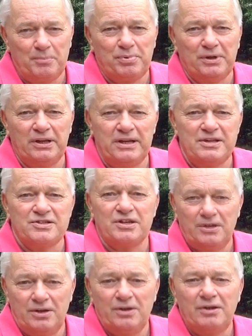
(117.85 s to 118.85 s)
please
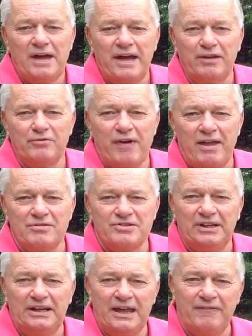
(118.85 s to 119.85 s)
hang around
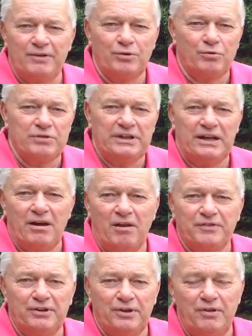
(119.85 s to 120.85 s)
till eleven or in the
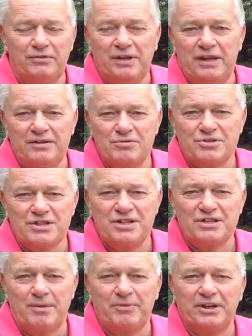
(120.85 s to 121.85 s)
afternoon and you'll see
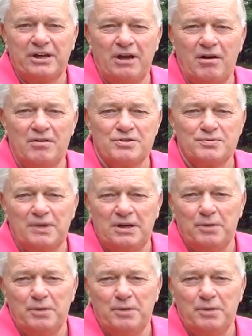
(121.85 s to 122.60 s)
some of the cars